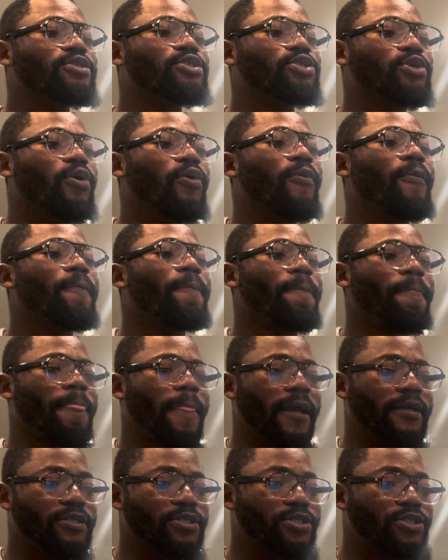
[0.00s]
So
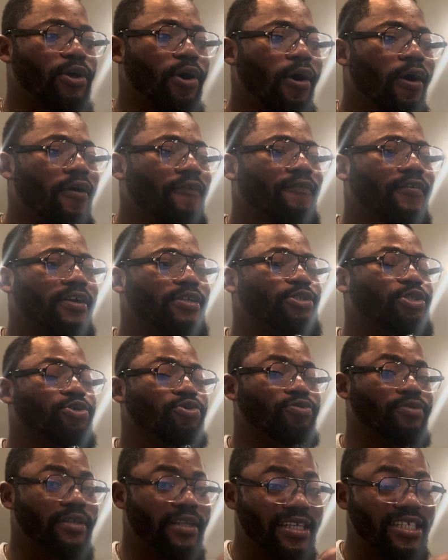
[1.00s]
it is offered
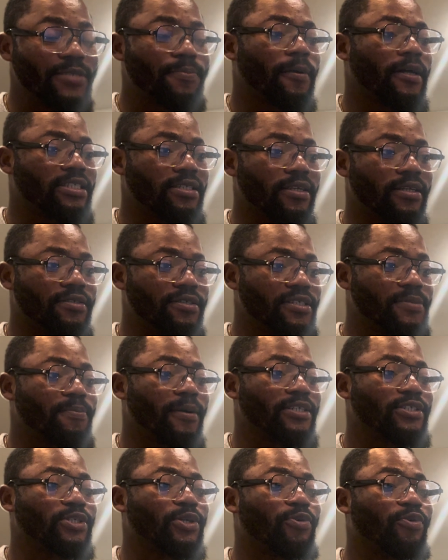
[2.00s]
to this
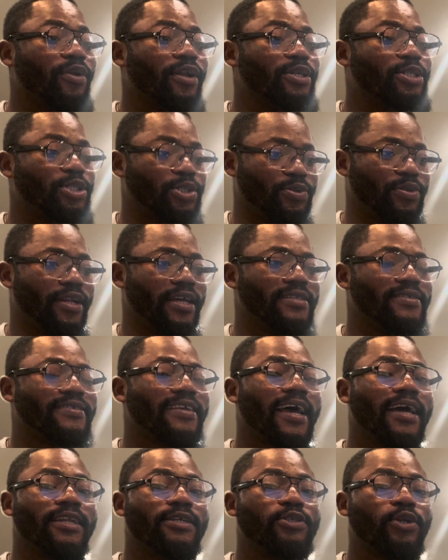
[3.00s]
particular student,
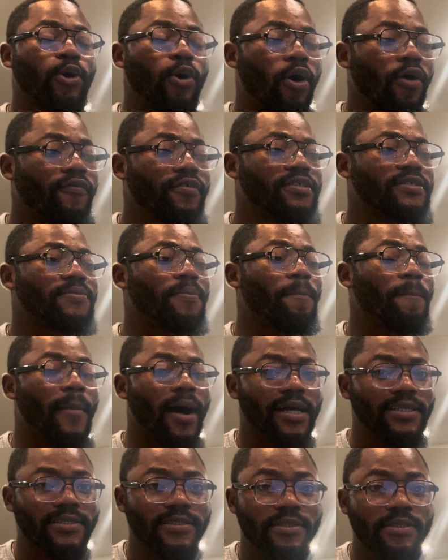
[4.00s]
and it covers
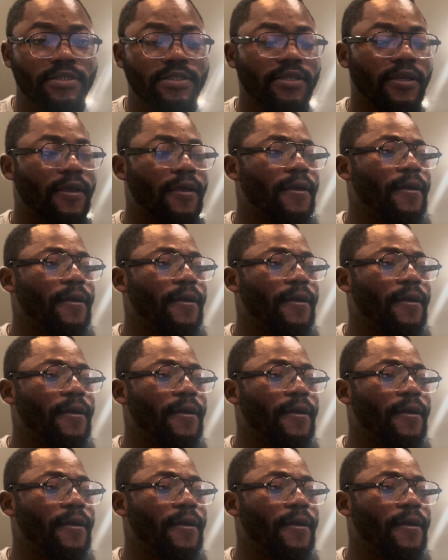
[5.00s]
master's,